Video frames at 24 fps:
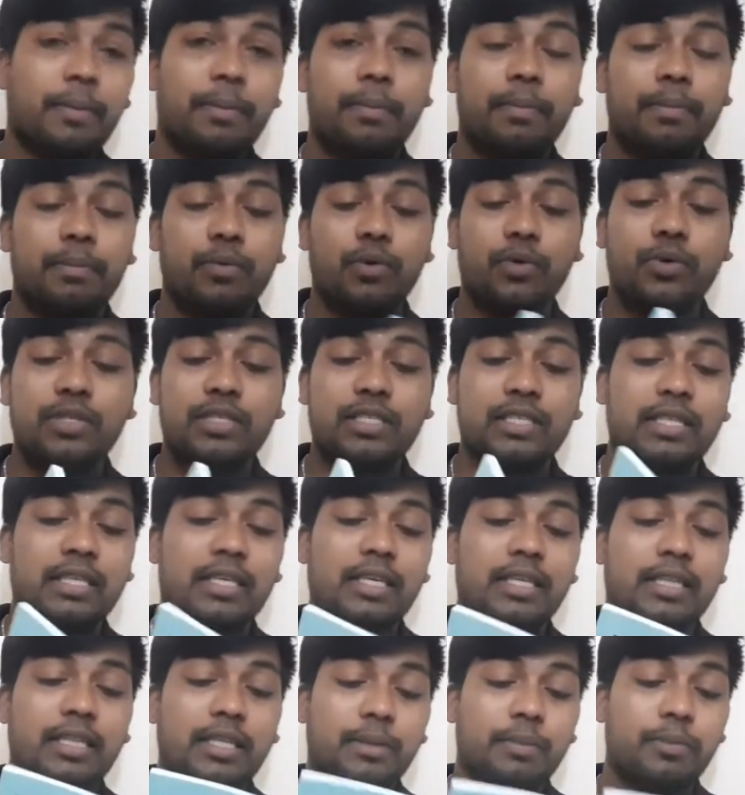
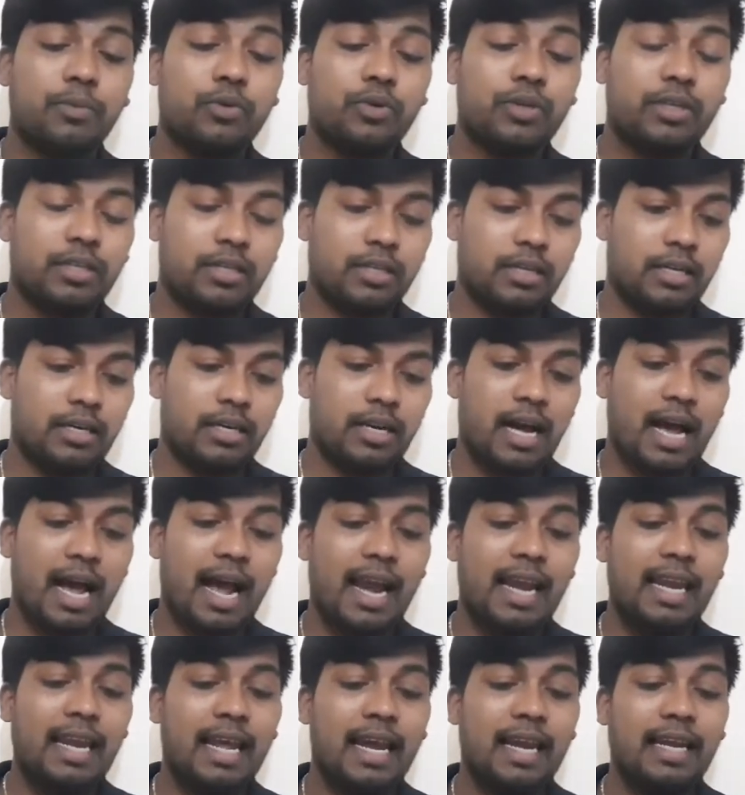mostly the book
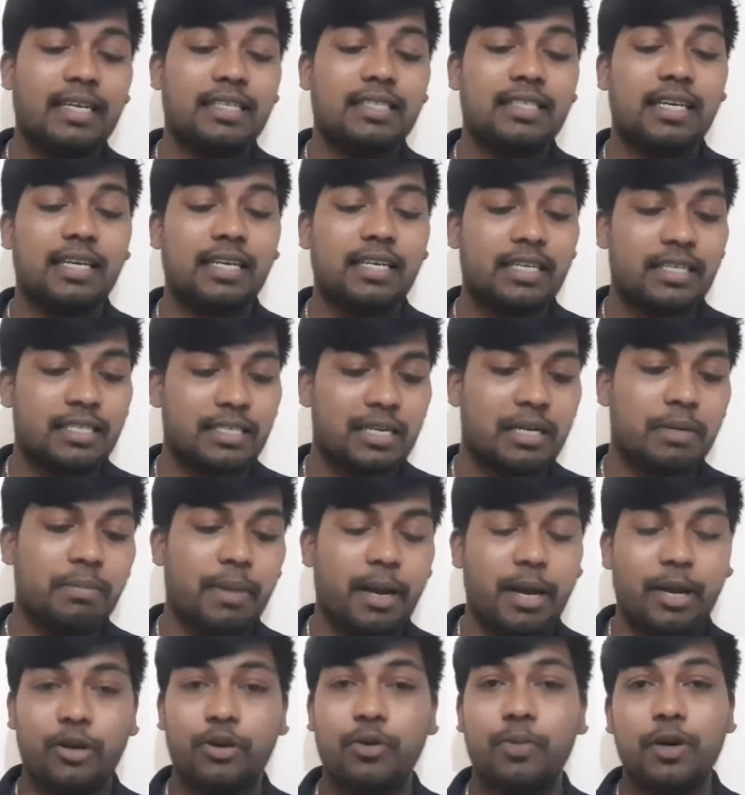highlights the industrial
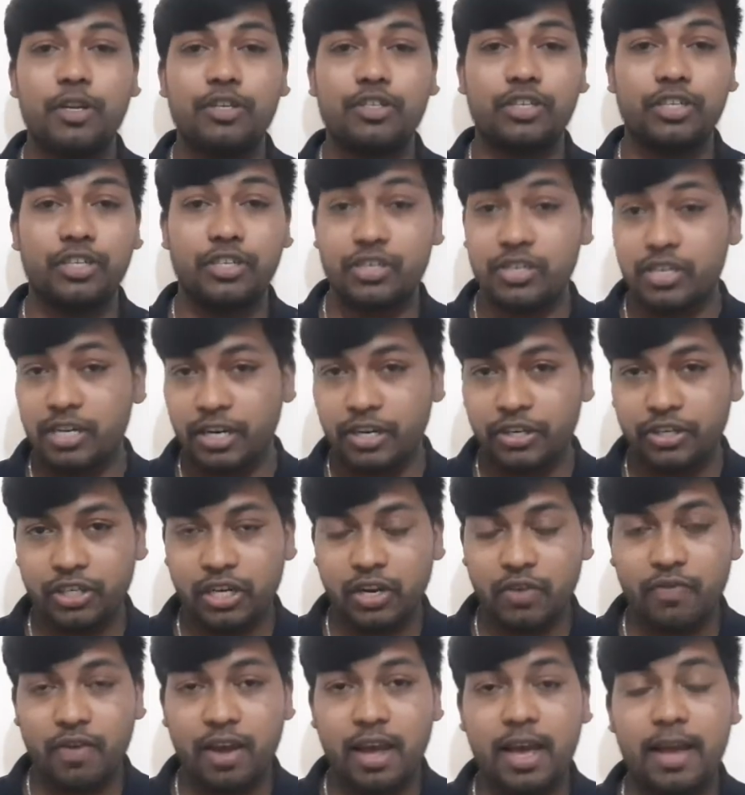microbiology
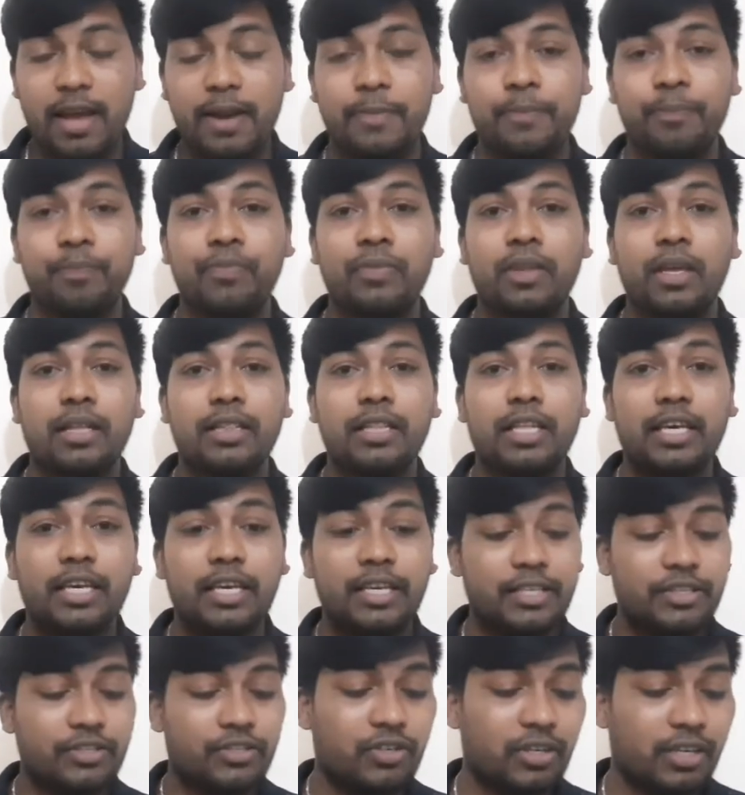introduction, where the
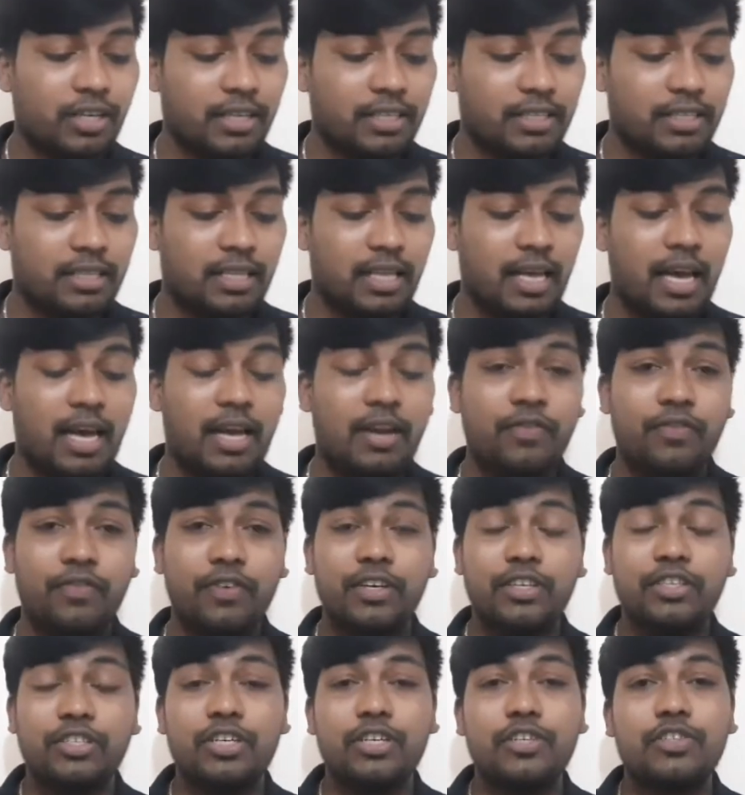history is there,
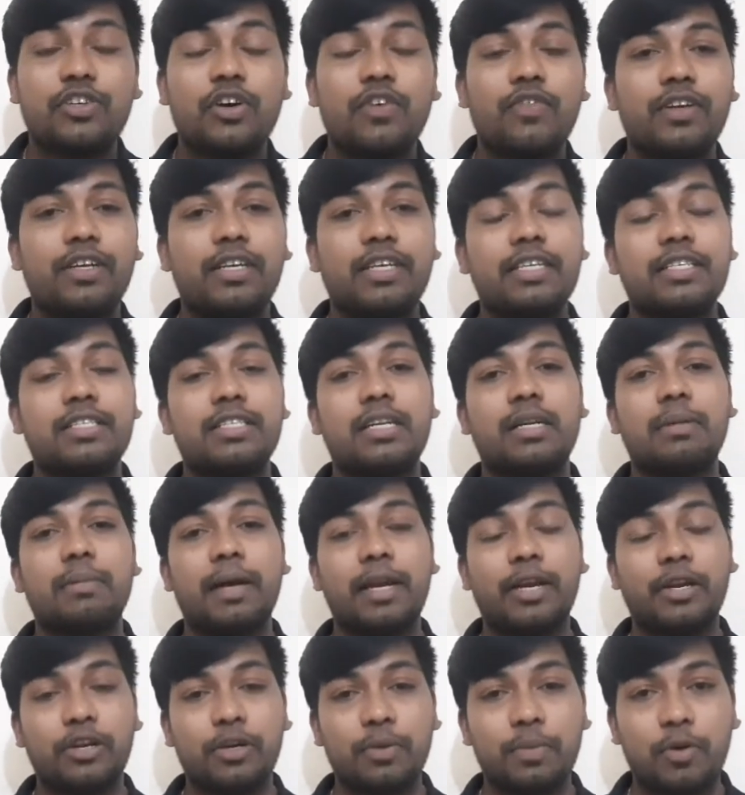features of industrial
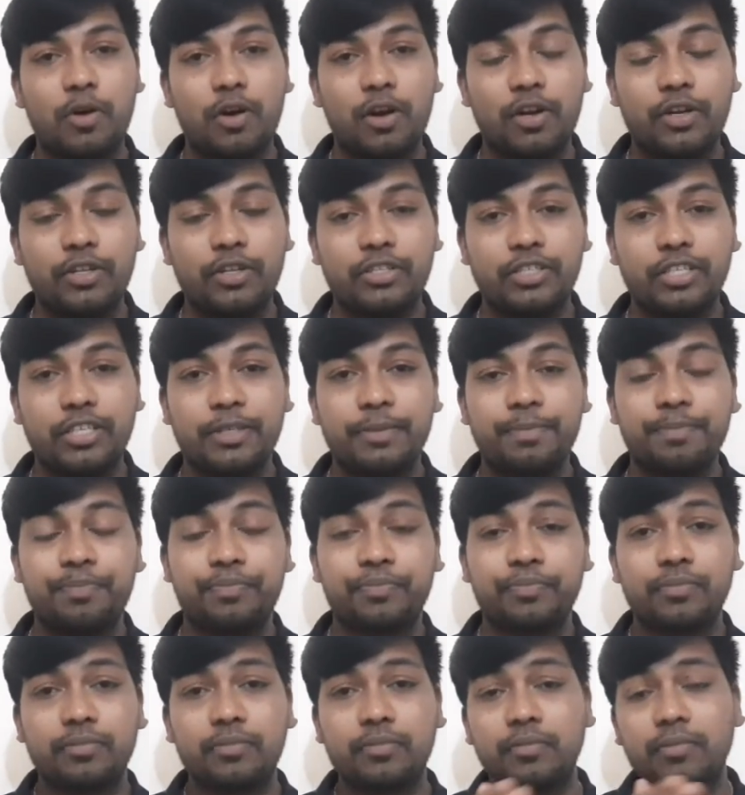microbiology,
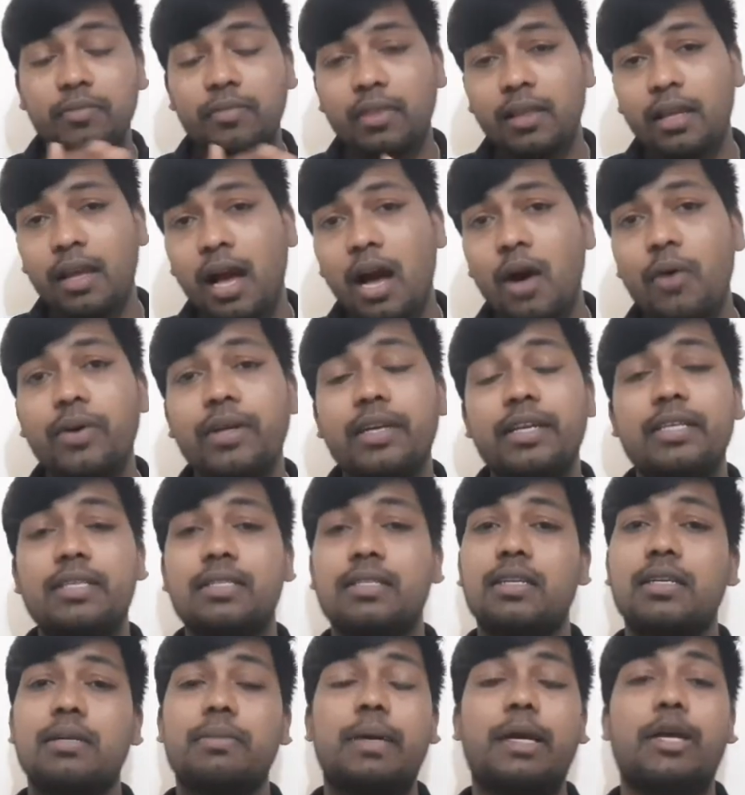how
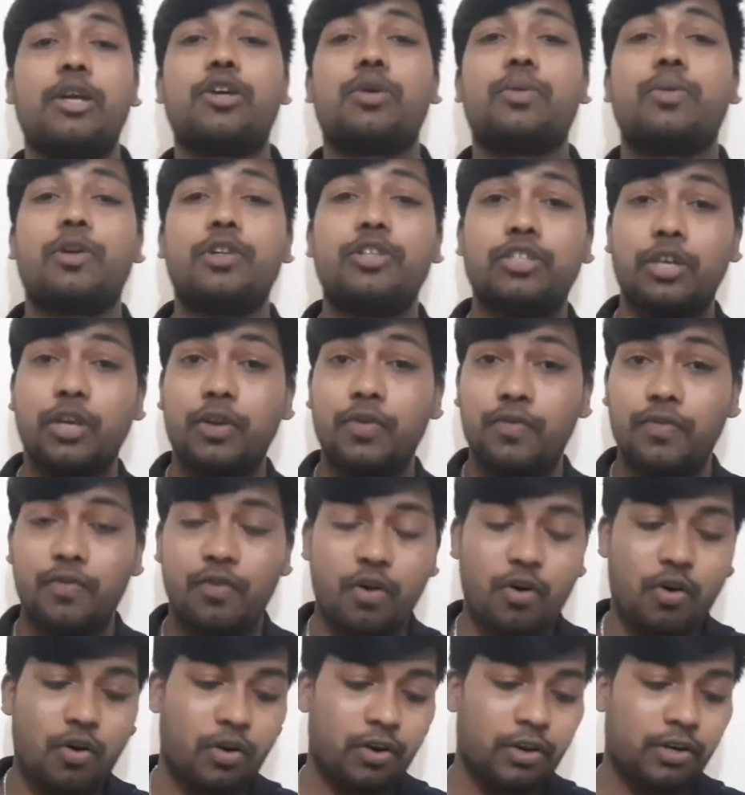industrial microbiology
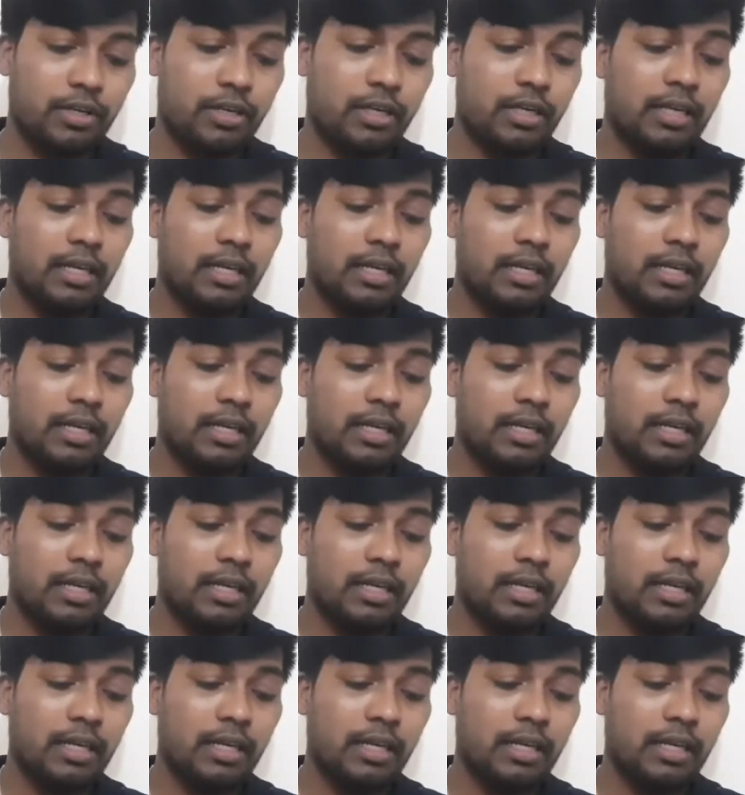evolved